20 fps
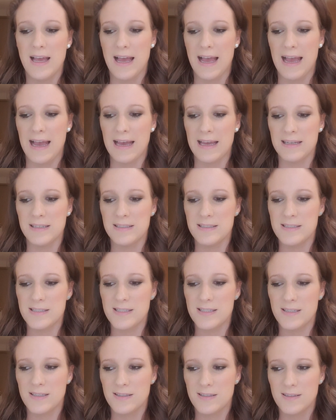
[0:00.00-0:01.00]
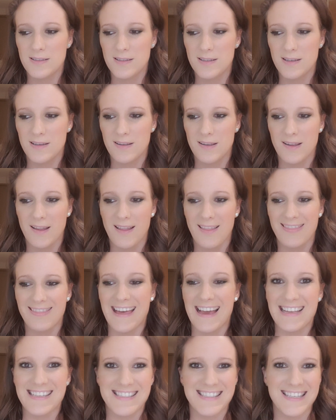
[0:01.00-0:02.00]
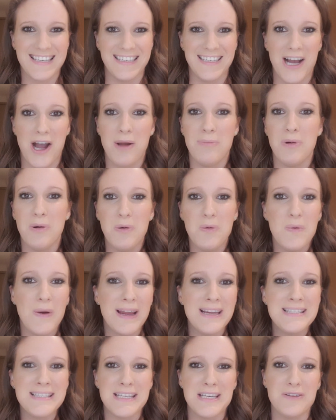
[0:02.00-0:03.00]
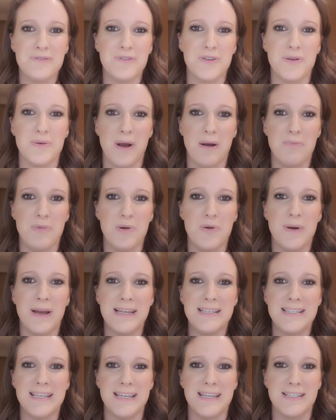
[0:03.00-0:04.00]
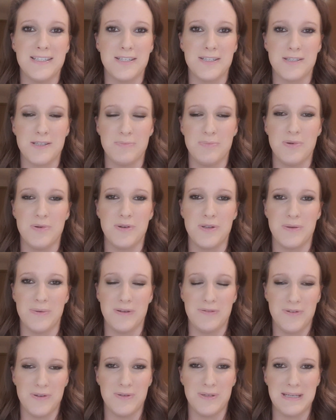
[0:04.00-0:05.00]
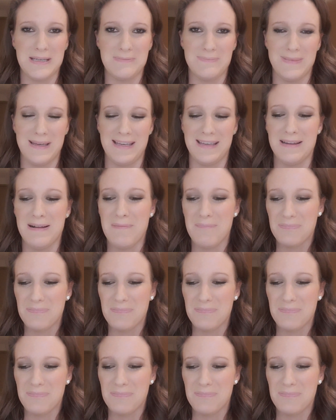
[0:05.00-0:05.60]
And that's it. I'm always here for you. I'm always here to support you if you need me.